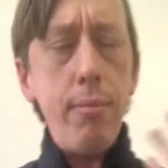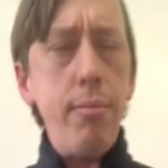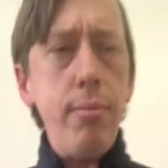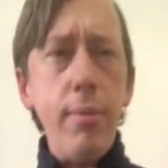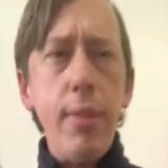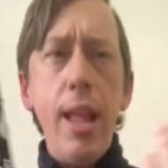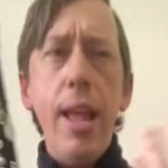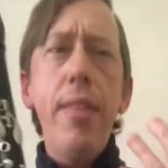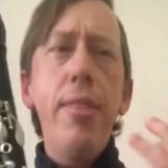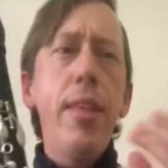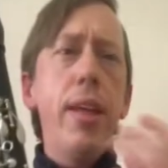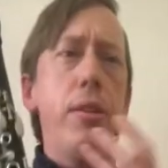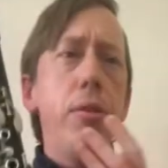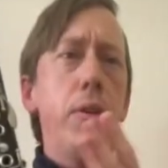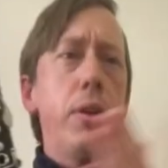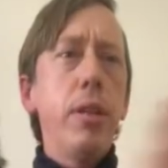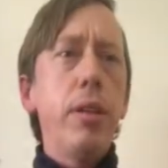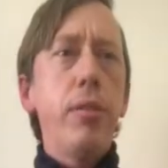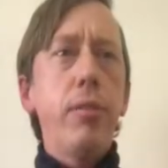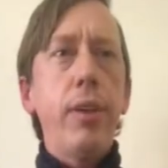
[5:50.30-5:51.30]
And then you
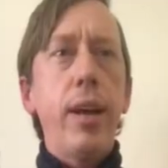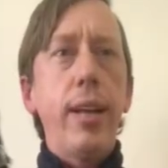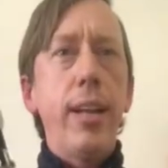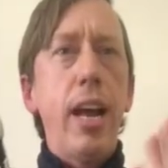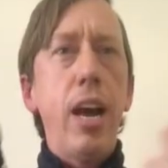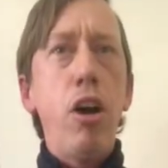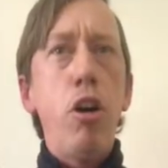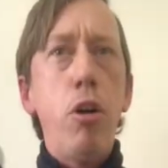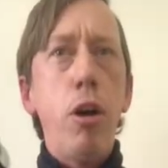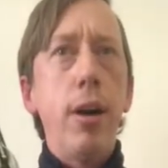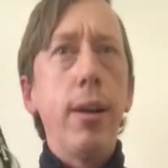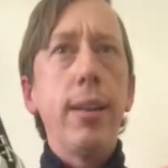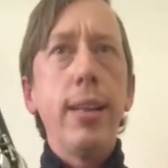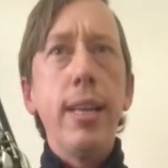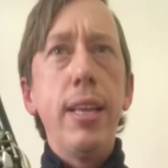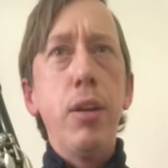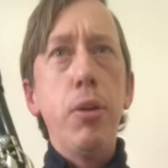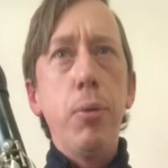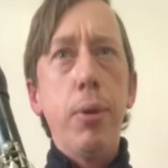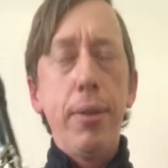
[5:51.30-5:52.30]
can decide how
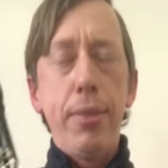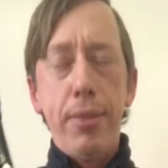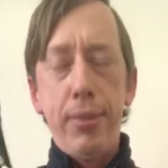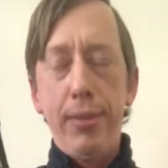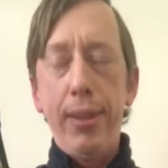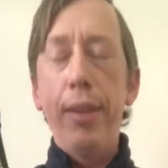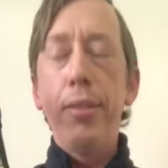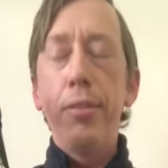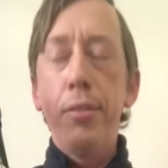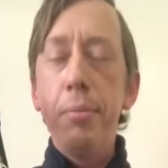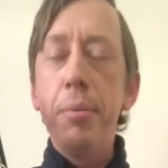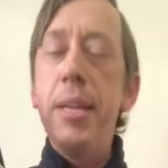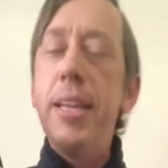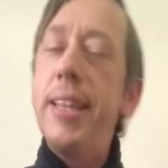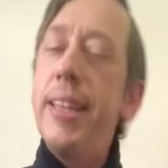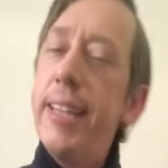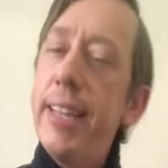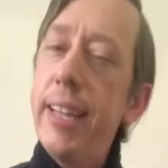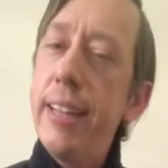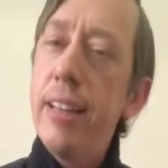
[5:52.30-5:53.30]
ugly you want the sound to be
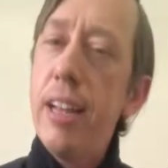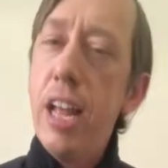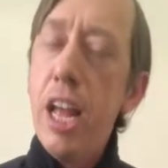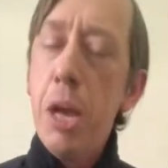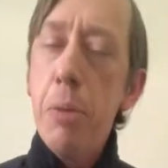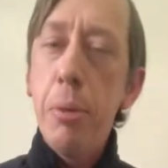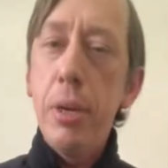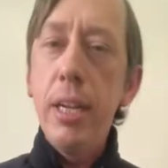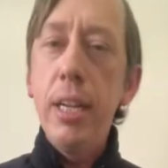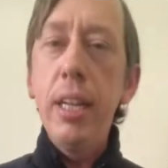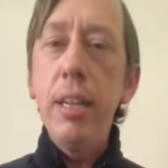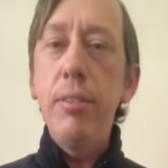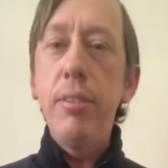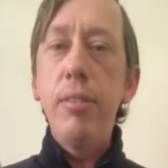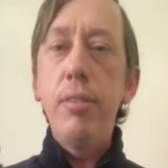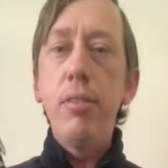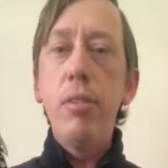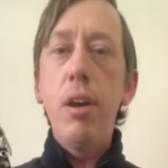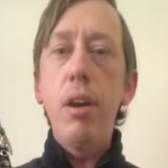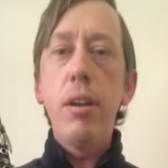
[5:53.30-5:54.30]
in the end. But a gliss
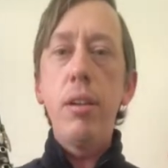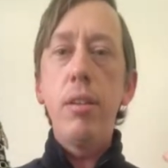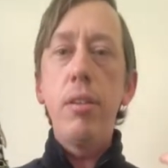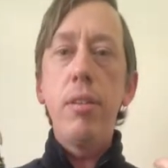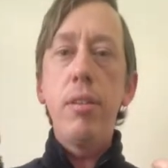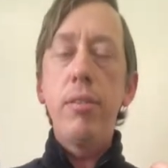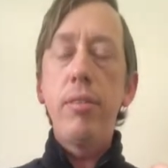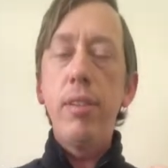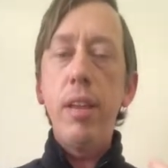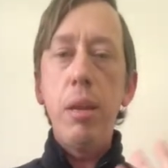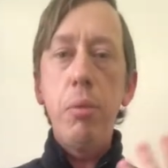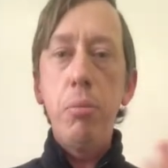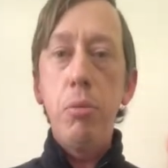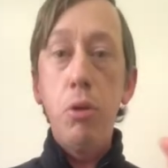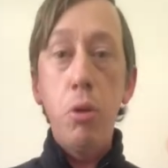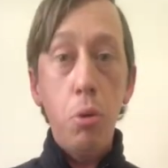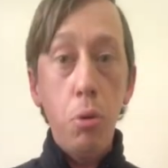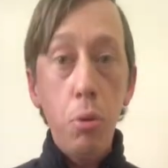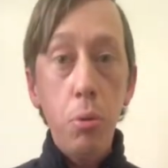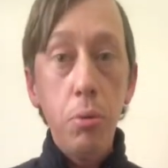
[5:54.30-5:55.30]
is not the same
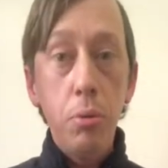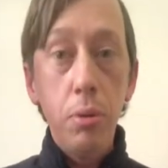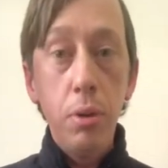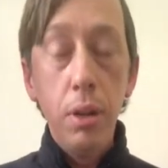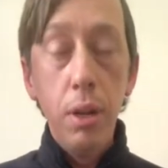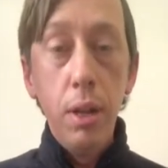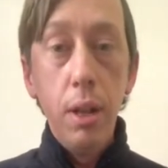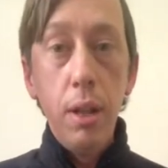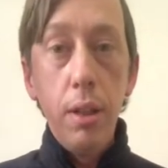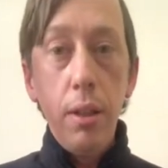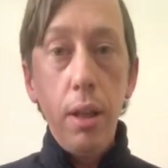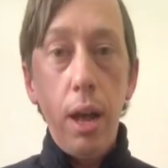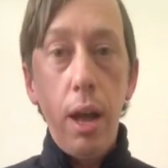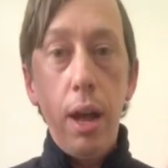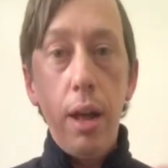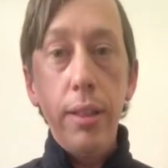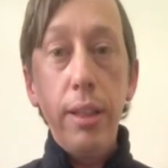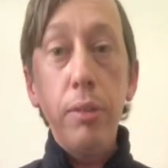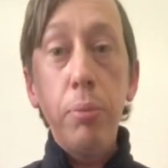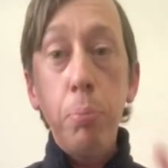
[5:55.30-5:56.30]
tone.
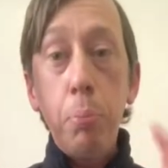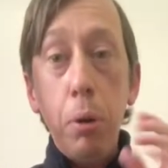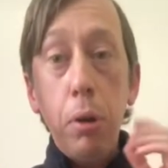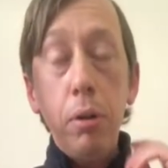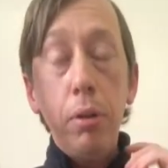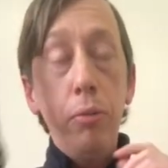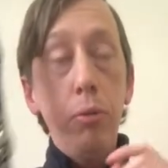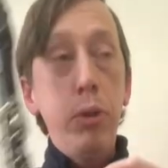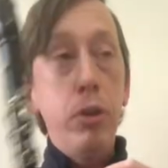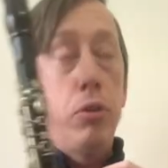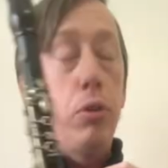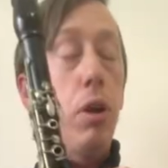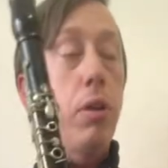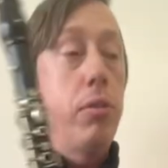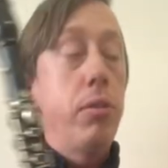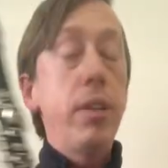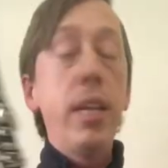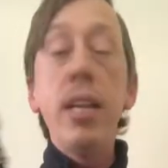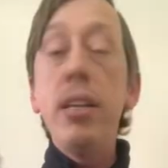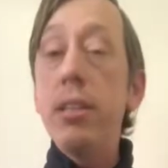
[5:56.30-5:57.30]
That's part of what
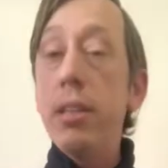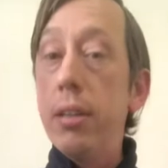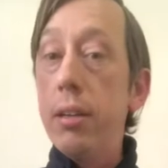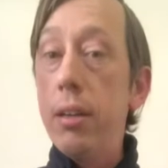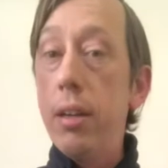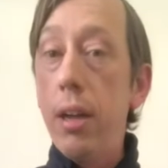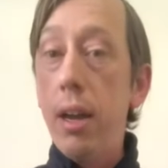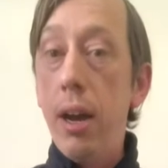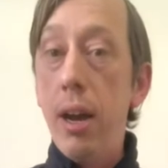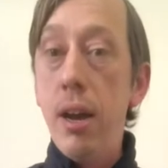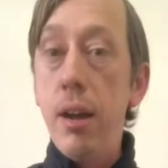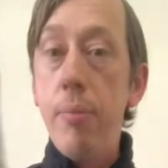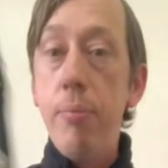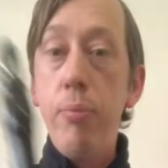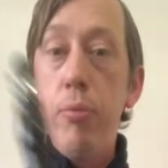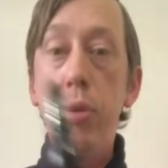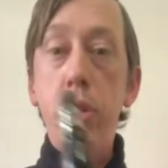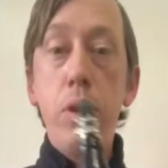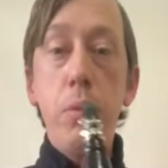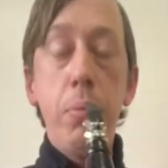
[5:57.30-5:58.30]
draws attention
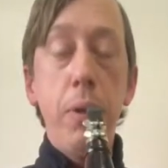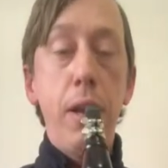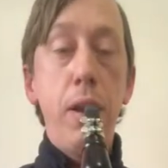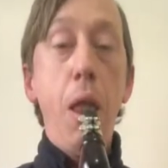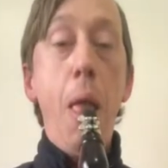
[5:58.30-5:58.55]
when you play.